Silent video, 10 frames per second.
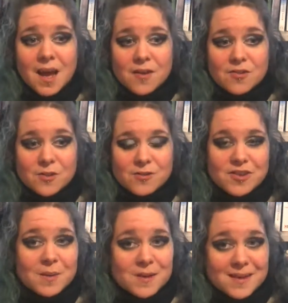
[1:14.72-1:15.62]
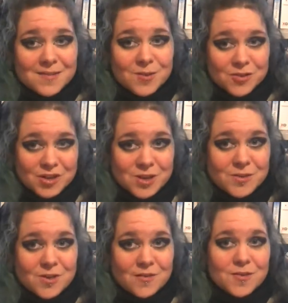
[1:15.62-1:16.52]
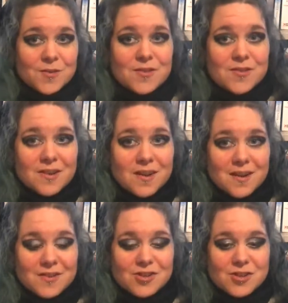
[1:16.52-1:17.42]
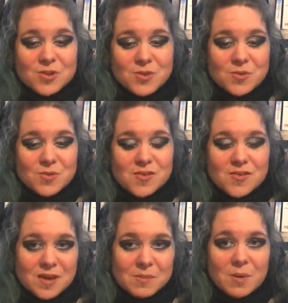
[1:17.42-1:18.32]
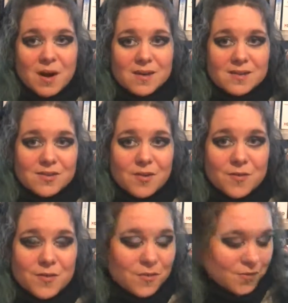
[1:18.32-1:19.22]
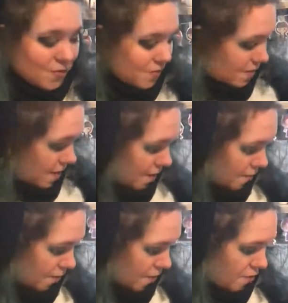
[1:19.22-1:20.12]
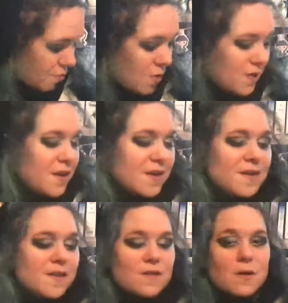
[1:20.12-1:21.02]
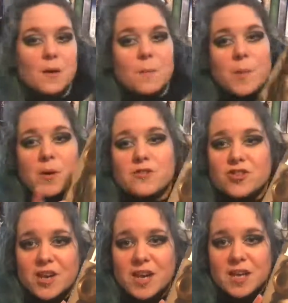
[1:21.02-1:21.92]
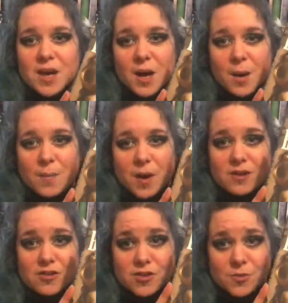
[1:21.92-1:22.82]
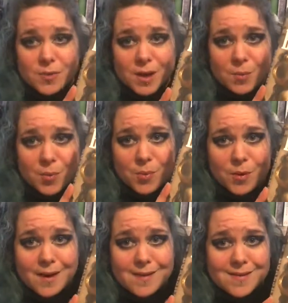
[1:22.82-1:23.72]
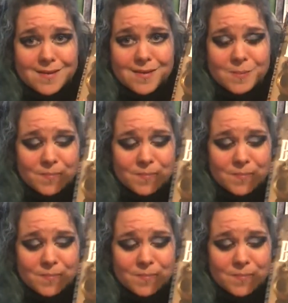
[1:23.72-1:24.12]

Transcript: So today I'm going to give you two novels, two steampunk novels. The first one is Boneshaker by Cherie Priest,